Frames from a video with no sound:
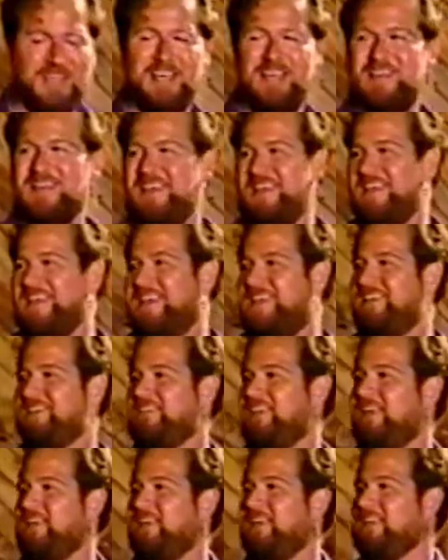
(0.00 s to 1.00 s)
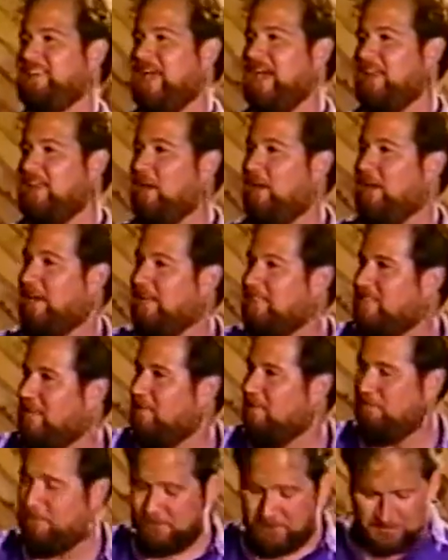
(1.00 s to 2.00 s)
in. He's going to get that. Now, I got
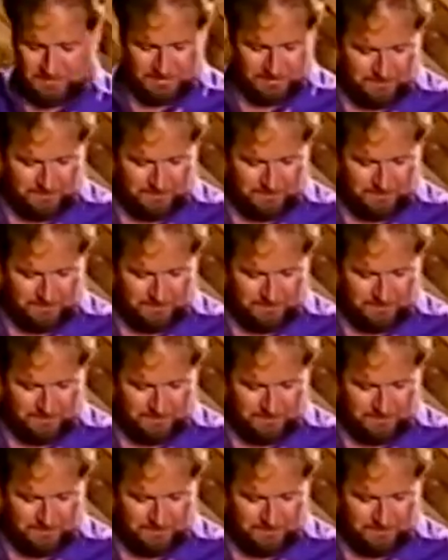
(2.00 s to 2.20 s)
something for the